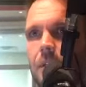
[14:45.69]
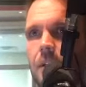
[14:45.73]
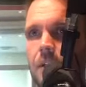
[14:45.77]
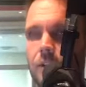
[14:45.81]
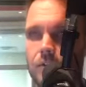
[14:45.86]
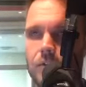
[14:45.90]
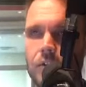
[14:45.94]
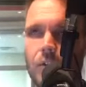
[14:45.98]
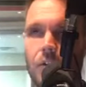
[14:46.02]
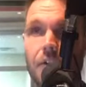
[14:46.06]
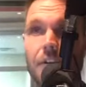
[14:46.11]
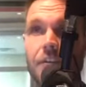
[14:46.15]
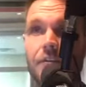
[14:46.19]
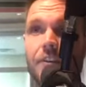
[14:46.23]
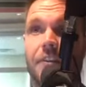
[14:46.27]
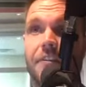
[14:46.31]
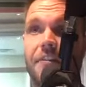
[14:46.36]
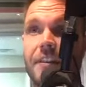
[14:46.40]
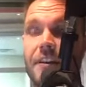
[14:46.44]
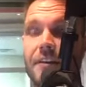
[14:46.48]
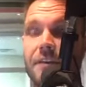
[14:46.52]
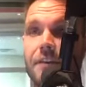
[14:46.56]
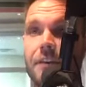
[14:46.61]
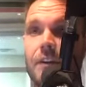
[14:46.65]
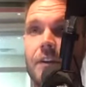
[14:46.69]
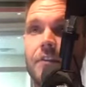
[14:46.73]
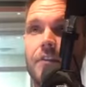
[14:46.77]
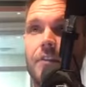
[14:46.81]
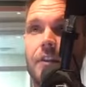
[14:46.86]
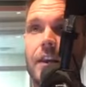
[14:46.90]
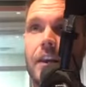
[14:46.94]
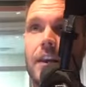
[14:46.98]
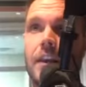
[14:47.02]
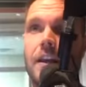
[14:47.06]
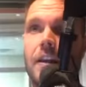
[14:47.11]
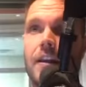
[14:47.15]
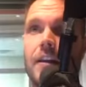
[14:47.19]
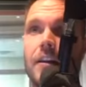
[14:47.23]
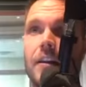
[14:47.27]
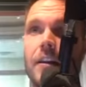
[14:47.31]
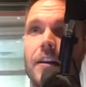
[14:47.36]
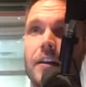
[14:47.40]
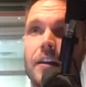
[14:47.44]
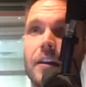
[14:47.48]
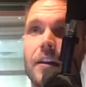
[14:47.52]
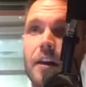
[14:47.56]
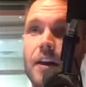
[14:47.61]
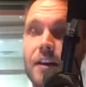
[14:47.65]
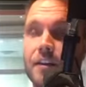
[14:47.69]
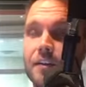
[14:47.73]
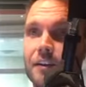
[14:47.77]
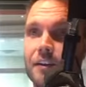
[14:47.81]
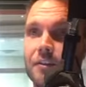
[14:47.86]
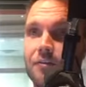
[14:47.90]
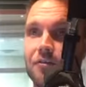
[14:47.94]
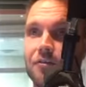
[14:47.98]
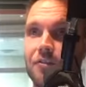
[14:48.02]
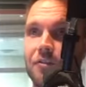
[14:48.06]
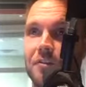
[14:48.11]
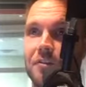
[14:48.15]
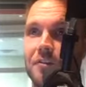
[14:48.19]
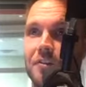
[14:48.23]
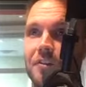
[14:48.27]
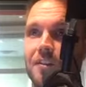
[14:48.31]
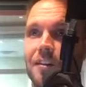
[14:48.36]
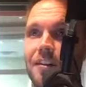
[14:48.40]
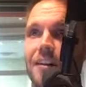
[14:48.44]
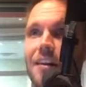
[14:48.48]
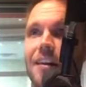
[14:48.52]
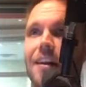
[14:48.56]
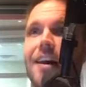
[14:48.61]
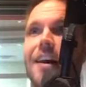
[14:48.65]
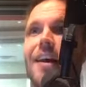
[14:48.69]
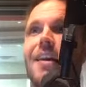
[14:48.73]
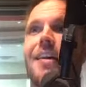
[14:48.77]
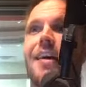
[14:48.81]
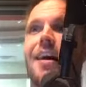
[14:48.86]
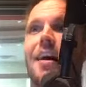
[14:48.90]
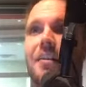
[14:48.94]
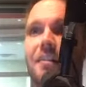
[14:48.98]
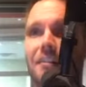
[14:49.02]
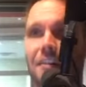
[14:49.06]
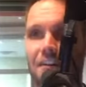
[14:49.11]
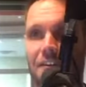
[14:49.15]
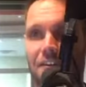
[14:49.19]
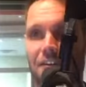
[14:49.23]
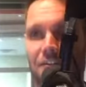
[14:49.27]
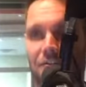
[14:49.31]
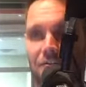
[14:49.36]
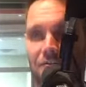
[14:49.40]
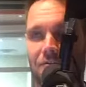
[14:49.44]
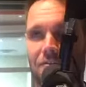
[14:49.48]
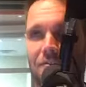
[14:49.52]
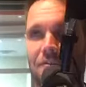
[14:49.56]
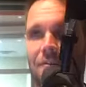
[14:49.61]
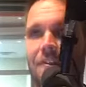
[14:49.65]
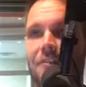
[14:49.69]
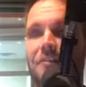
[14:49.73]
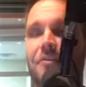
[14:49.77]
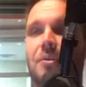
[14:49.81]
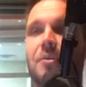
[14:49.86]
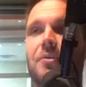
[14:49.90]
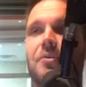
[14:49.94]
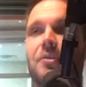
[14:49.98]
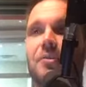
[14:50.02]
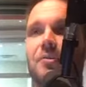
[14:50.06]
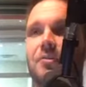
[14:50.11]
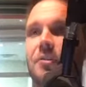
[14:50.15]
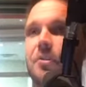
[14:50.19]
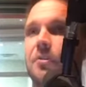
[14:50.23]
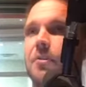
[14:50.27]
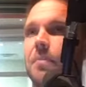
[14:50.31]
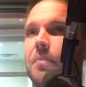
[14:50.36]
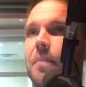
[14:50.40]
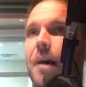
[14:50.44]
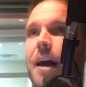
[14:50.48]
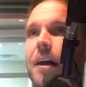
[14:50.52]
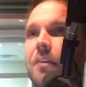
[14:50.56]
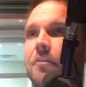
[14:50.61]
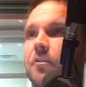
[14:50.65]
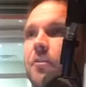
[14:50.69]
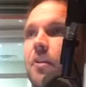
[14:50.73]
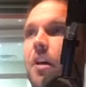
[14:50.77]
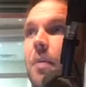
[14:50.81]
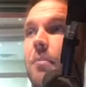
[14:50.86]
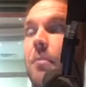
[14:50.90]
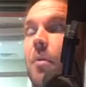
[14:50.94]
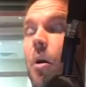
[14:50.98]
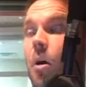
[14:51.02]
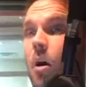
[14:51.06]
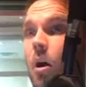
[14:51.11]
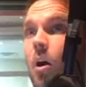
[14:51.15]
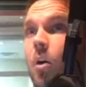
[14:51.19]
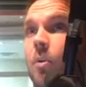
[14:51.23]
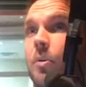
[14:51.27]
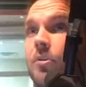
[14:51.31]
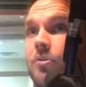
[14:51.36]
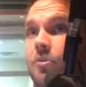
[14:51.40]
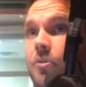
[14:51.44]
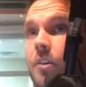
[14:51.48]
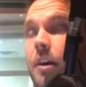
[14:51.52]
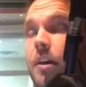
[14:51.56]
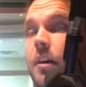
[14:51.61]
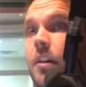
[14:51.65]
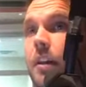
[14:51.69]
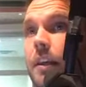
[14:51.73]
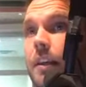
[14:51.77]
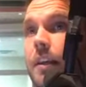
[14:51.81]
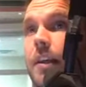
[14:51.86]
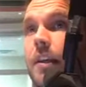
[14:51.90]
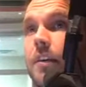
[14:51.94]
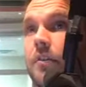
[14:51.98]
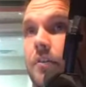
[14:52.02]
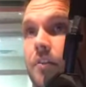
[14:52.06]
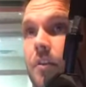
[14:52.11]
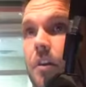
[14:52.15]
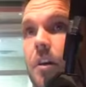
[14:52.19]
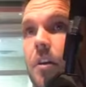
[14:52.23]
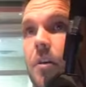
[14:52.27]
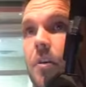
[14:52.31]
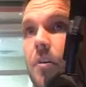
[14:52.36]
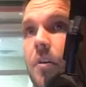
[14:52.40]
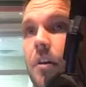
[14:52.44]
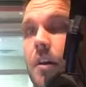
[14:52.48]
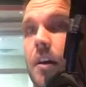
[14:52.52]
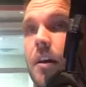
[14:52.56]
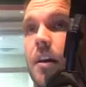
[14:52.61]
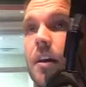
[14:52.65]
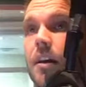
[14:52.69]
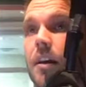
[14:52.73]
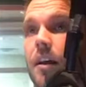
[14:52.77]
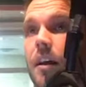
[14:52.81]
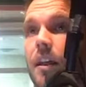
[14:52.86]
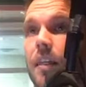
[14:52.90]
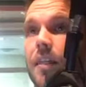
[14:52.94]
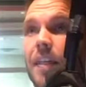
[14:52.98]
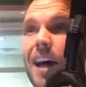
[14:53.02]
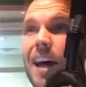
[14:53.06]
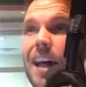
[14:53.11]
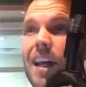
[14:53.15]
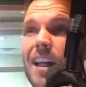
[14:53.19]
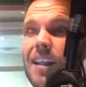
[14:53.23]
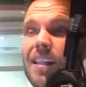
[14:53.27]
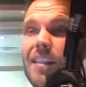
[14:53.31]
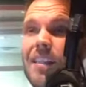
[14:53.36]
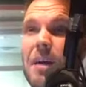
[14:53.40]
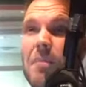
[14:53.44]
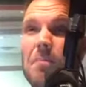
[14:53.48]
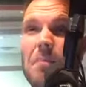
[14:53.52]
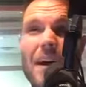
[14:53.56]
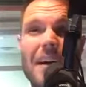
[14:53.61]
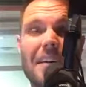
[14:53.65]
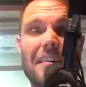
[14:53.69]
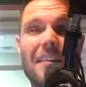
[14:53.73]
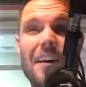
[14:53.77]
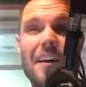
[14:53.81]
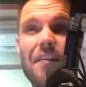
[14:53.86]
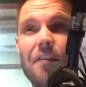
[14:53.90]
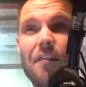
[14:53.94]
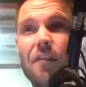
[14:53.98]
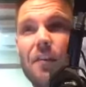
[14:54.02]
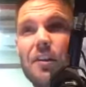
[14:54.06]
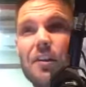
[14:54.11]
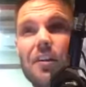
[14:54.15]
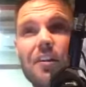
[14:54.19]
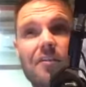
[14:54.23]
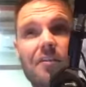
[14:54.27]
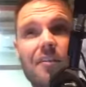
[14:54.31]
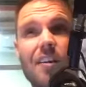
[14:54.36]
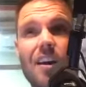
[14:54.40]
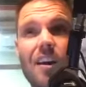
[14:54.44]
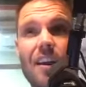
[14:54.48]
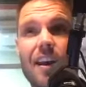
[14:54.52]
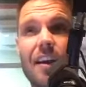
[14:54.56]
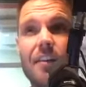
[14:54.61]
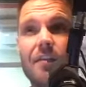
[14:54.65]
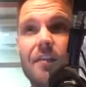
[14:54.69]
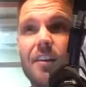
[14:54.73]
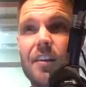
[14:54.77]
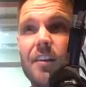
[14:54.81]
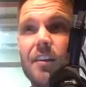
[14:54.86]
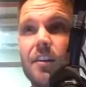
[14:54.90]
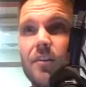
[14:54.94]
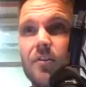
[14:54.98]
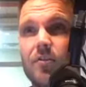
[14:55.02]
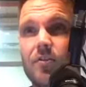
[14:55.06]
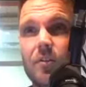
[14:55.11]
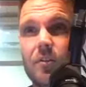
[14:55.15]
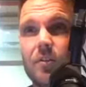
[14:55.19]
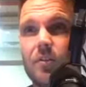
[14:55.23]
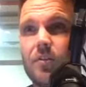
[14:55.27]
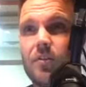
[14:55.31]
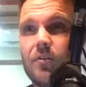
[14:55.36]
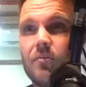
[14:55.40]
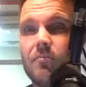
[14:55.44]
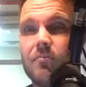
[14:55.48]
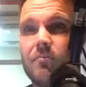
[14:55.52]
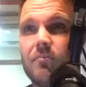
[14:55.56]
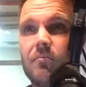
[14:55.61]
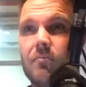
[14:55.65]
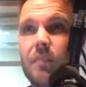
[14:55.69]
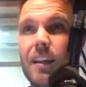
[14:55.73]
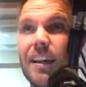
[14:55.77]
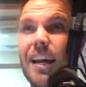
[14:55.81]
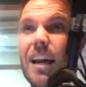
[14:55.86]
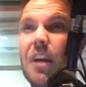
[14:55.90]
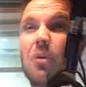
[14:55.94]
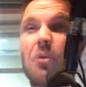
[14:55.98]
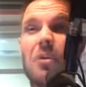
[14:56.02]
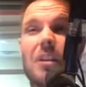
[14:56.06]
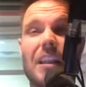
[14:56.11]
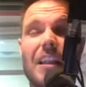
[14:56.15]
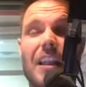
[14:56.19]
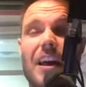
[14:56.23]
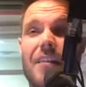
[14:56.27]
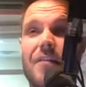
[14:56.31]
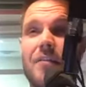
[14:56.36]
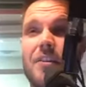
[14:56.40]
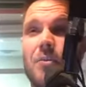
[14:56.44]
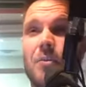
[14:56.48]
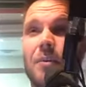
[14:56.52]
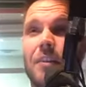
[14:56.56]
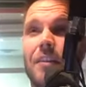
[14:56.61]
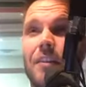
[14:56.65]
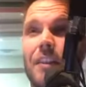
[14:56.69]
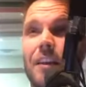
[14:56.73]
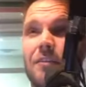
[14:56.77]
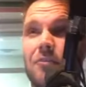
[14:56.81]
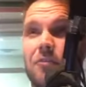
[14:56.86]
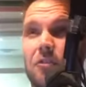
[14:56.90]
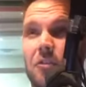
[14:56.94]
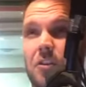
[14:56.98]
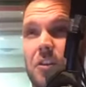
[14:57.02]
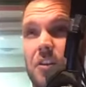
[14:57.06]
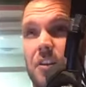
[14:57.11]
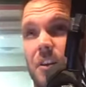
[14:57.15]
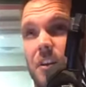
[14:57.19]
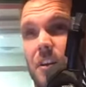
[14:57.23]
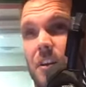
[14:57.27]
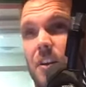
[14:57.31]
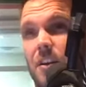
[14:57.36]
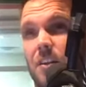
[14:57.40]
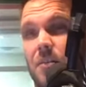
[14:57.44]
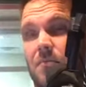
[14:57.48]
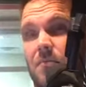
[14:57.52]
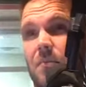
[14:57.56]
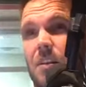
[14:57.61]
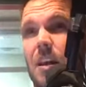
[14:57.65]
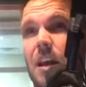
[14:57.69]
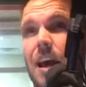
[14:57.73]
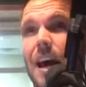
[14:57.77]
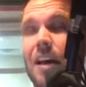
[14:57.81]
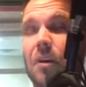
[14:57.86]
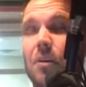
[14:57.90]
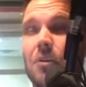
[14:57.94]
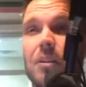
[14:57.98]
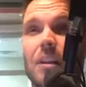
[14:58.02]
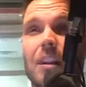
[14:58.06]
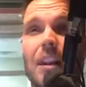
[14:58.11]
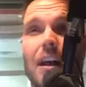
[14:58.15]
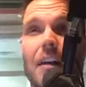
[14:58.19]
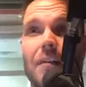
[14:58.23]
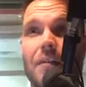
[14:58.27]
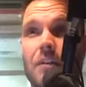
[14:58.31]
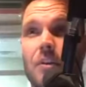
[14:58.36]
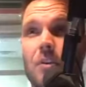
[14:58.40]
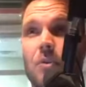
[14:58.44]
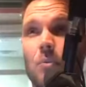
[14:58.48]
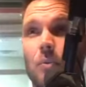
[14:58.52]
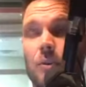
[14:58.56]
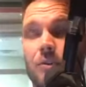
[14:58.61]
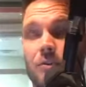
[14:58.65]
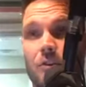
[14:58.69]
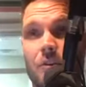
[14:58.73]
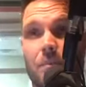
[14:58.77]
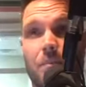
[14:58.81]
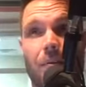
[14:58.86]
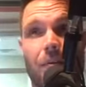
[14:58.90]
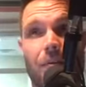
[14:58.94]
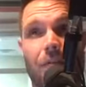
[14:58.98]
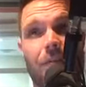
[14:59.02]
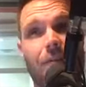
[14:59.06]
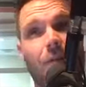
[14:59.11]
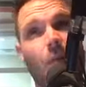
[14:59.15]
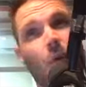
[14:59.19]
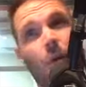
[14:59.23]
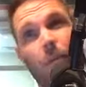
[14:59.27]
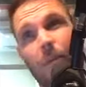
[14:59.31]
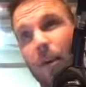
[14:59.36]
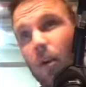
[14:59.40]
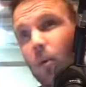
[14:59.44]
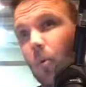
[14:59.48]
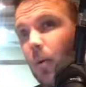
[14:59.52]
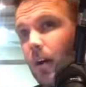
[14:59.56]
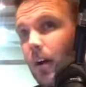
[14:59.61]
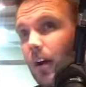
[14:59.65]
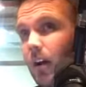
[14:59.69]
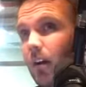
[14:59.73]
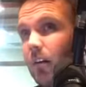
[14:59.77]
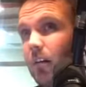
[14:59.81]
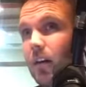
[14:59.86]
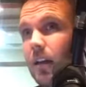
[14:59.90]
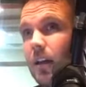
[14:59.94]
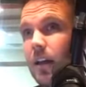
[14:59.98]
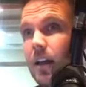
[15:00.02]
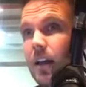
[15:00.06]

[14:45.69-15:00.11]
So there's a difference in conditional and unconditional. And so as a student pastor, I'm always trying to let kids know that my love for you does not have conditions. Like, I don't love you when things are good. I don't love you when you're performing well.